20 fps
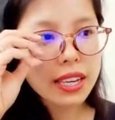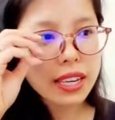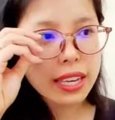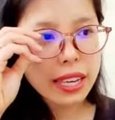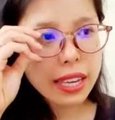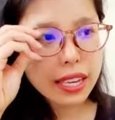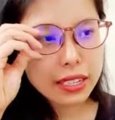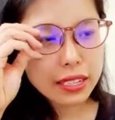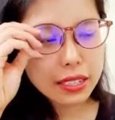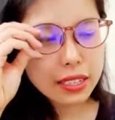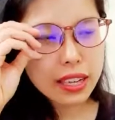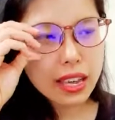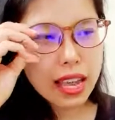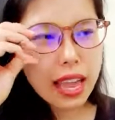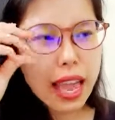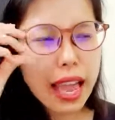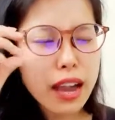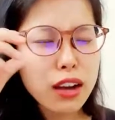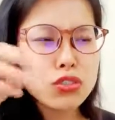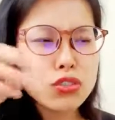and
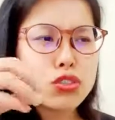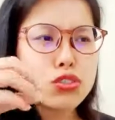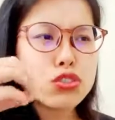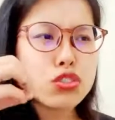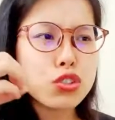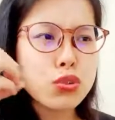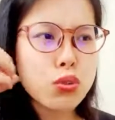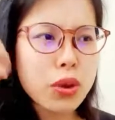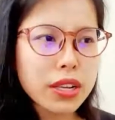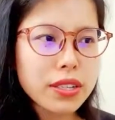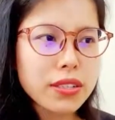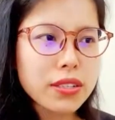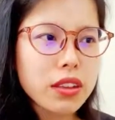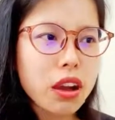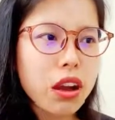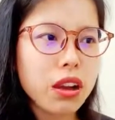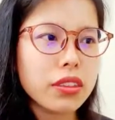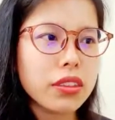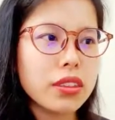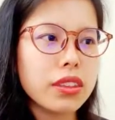how to stress
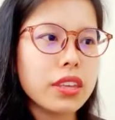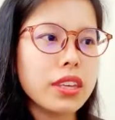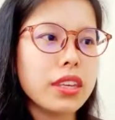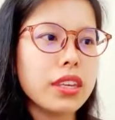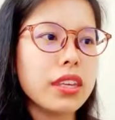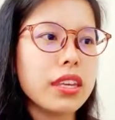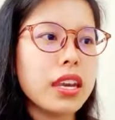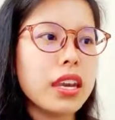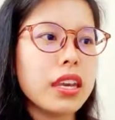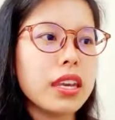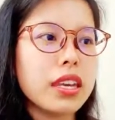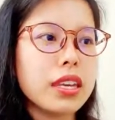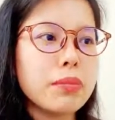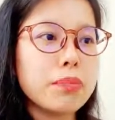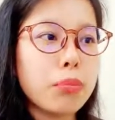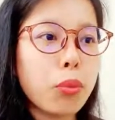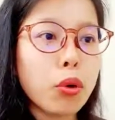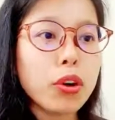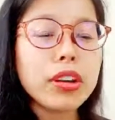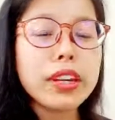on the
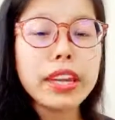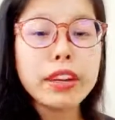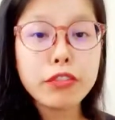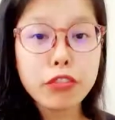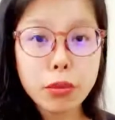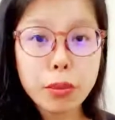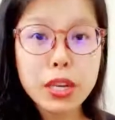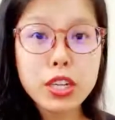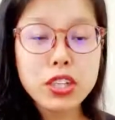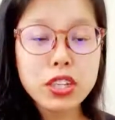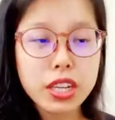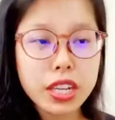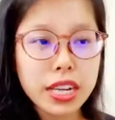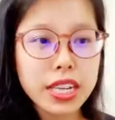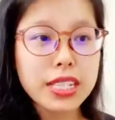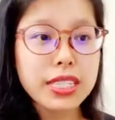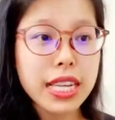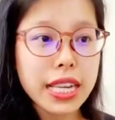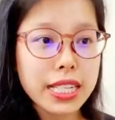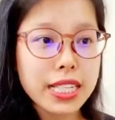important information in a
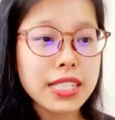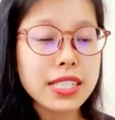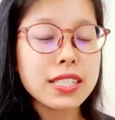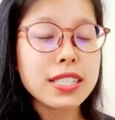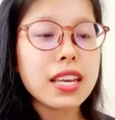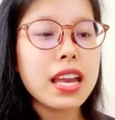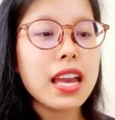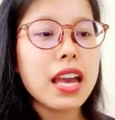sentence.